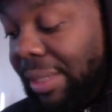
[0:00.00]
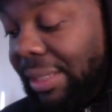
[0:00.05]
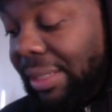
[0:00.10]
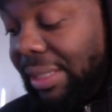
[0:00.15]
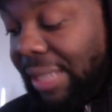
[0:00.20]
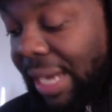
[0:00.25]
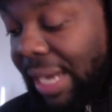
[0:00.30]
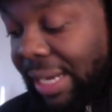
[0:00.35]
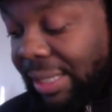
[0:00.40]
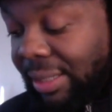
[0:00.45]

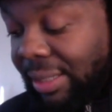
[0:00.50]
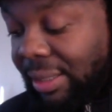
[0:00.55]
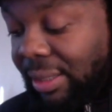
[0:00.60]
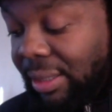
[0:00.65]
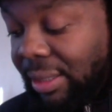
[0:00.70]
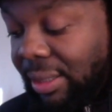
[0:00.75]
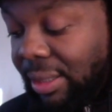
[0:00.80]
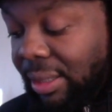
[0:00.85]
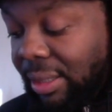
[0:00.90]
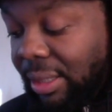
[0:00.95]

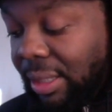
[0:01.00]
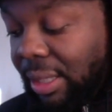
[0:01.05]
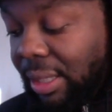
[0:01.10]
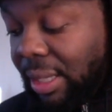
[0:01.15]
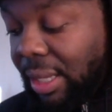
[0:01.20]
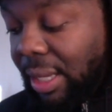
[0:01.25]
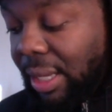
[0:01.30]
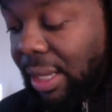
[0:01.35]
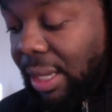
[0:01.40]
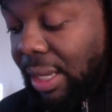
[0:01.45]
Titans,
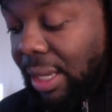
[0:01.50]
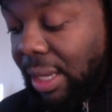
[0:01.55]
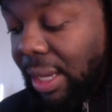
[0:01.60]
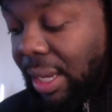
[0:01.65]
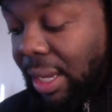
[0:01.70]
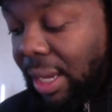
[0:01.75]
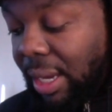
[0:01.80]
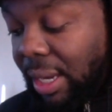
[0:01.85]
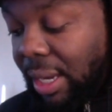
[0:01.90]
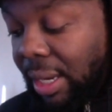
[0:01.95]

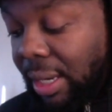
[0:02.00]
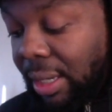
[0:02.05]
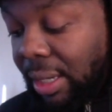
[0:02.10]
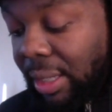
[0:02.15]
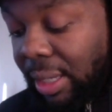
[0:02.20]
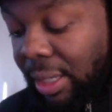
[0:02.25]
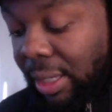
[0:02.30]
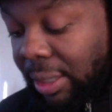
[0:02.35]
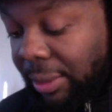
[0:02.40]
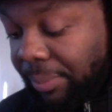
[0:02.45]

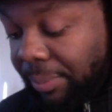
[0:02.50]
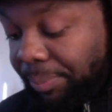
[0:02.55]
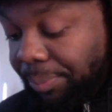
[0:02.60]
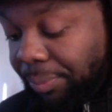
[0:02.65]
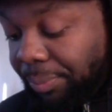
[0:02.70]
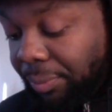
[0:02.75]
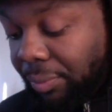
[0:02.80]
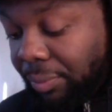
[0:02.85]
and